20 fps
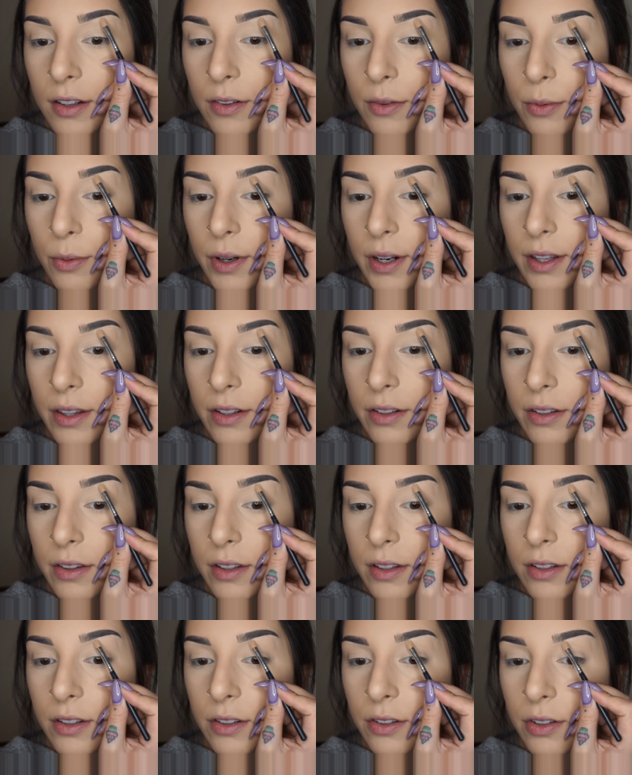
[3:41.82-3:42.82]
rather
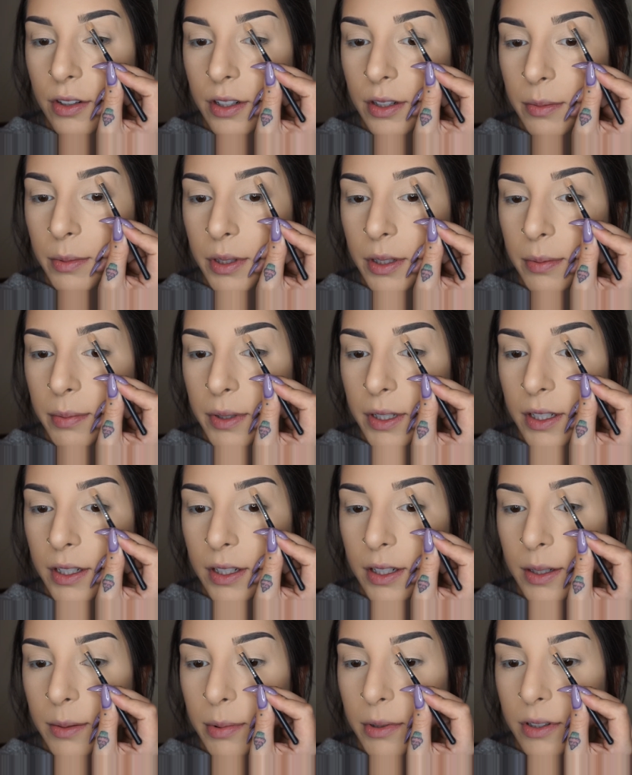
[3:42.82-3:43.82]
than trying to make
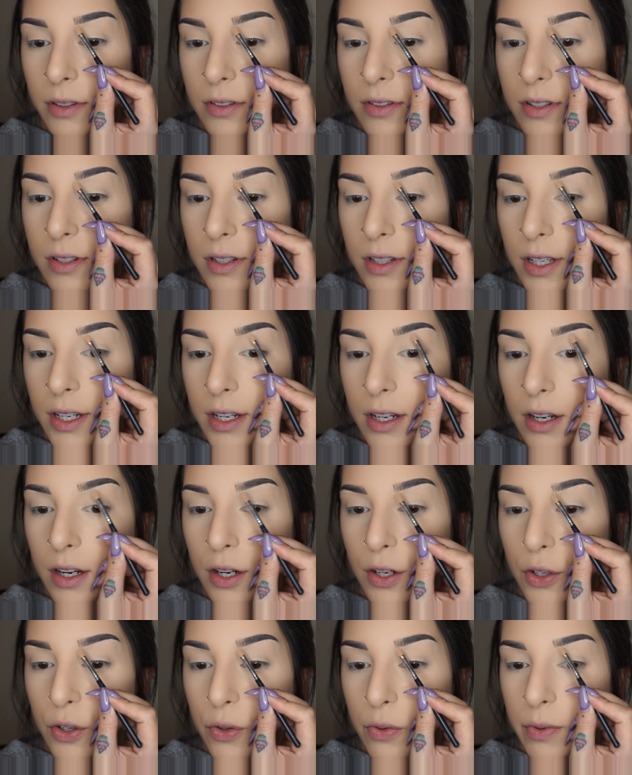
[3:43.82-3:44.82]
my eyebrows look
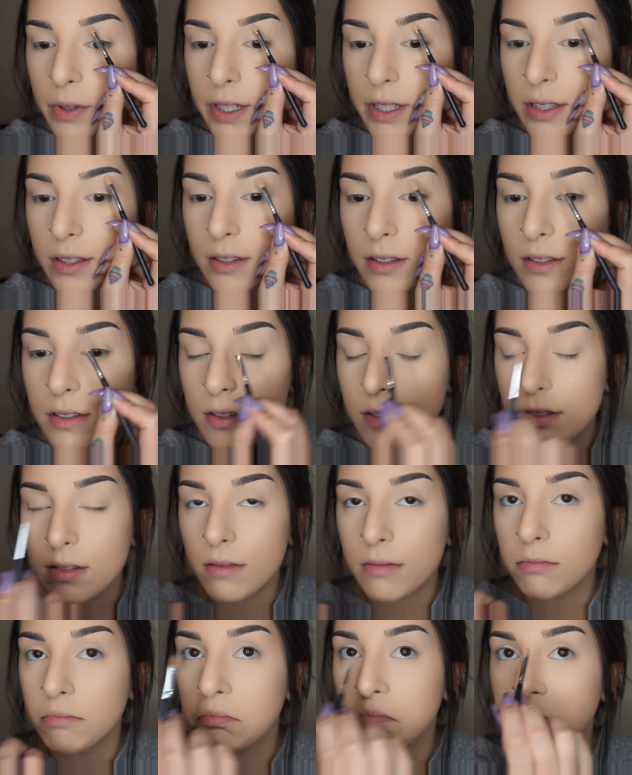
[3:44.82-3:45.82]
like
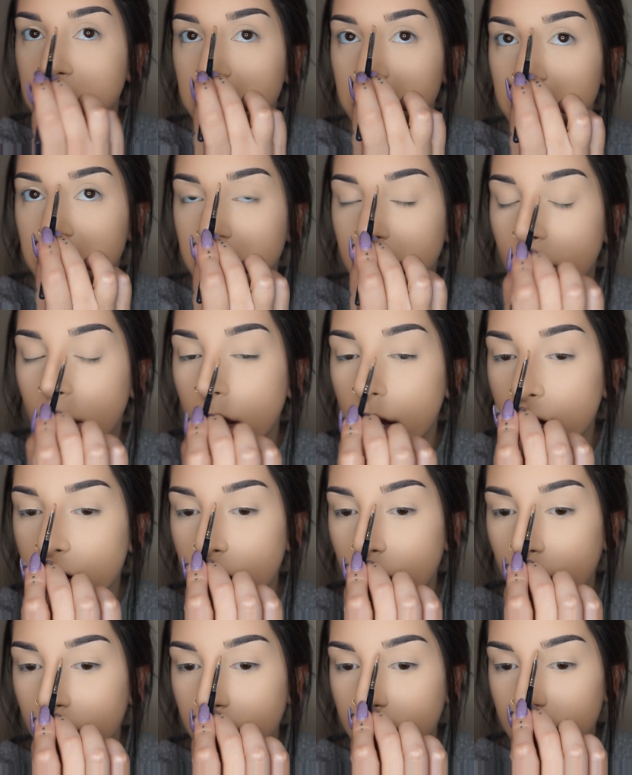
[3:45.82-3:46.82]
twins, I
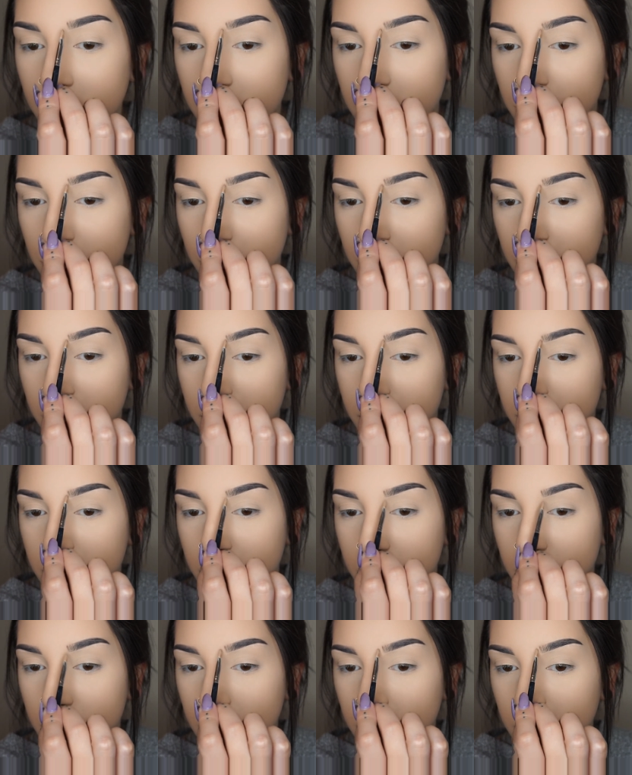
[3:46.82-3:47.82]
kind of
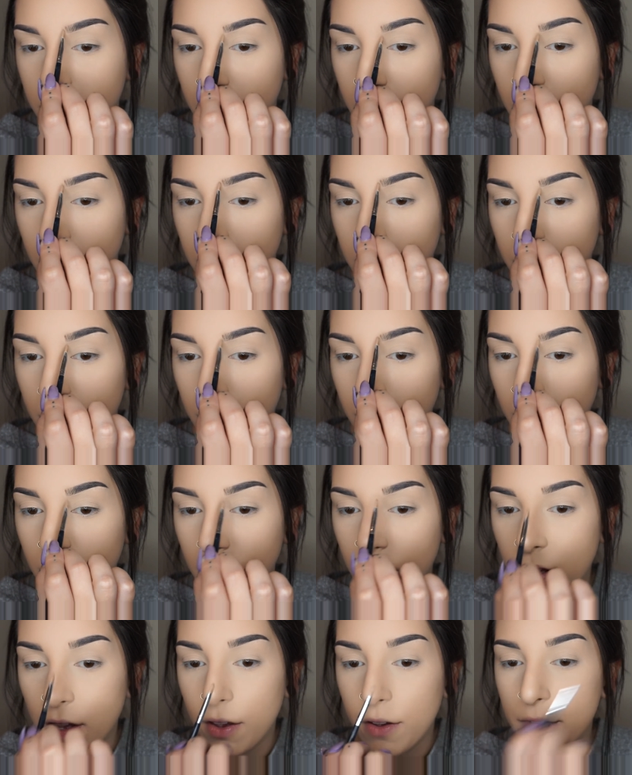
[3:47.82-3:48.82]
just
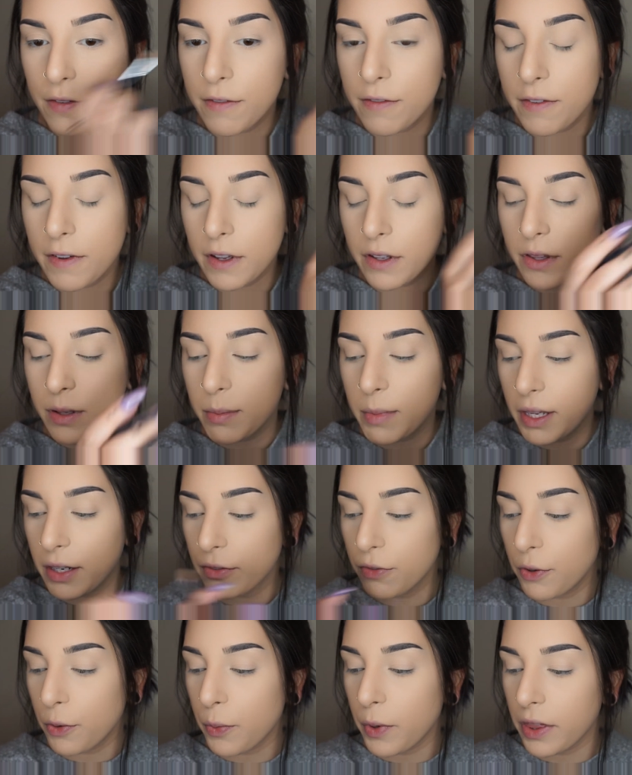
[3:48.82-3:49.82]
fill them
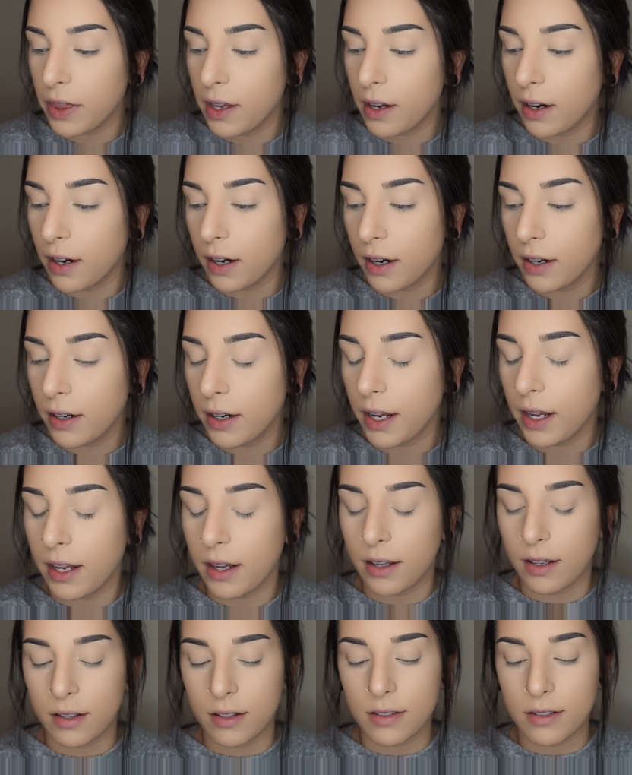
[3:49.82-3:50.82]
in for what they are
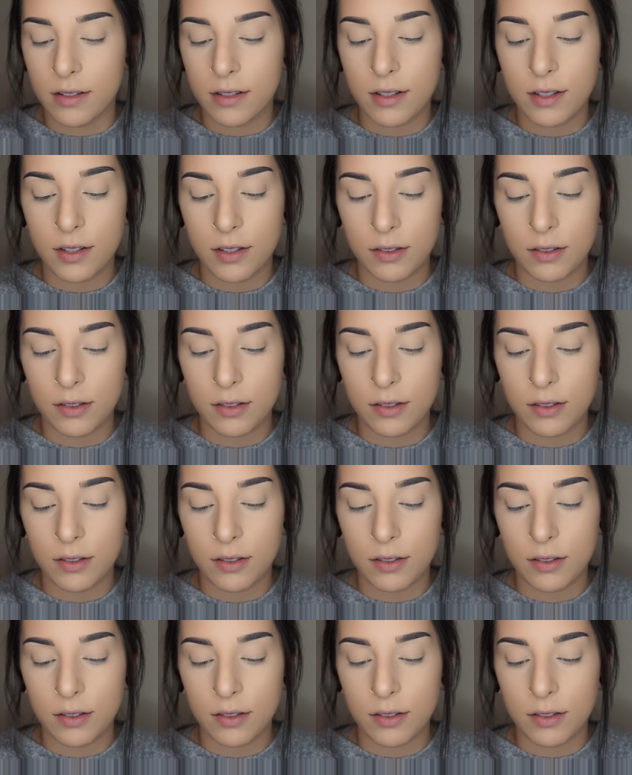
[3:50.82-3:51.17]
and